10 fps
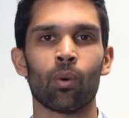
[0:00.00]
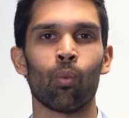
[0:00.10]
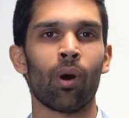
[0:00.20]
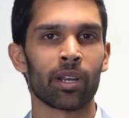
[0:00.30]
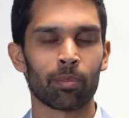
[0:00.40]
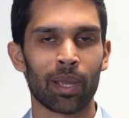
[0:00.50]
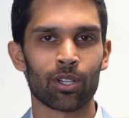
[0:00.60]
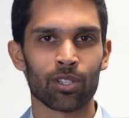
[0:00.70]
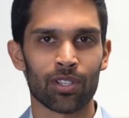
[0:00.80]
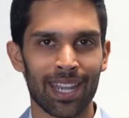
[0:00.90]
why do
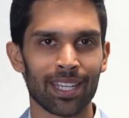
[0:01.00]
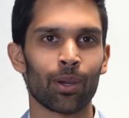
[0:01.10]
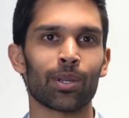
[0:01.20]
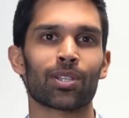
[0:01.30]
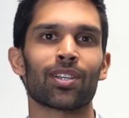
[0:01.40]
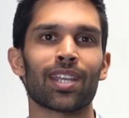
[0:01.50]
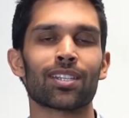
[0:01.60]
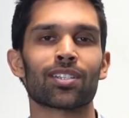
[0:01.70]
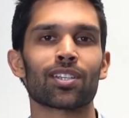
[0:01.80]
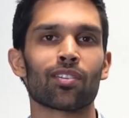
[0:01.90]
patients hate going to the
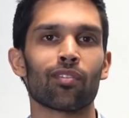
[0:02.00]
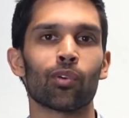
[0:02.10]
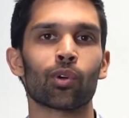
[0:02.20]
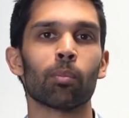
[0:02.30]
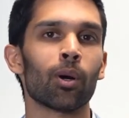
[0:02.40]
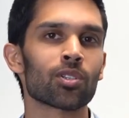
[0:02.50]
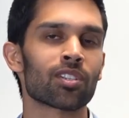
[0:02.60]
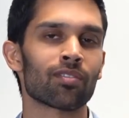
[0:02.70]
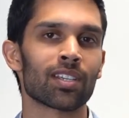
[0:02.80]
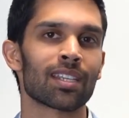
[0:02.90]
dentist? For a
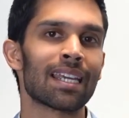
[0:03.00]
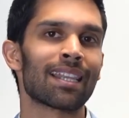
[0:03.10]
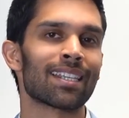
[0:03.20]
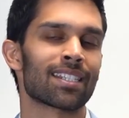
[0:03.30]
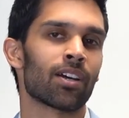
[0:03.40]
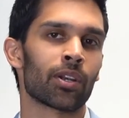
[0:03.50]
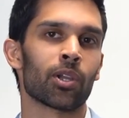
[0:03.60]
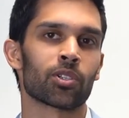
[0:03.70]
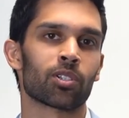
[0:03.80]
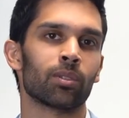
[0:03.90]
positivist, this is
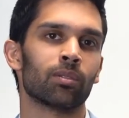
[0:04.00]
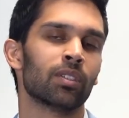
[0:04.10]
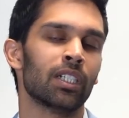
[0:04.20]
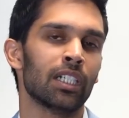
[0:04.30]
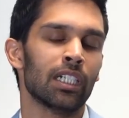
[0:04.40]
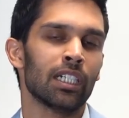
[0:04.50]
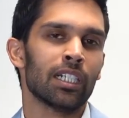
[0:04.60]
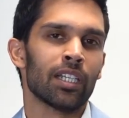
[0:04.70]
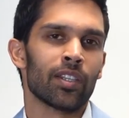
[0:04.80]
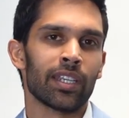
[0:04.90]
unanswerable.
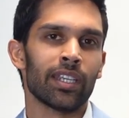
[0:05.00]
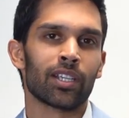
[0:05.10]
The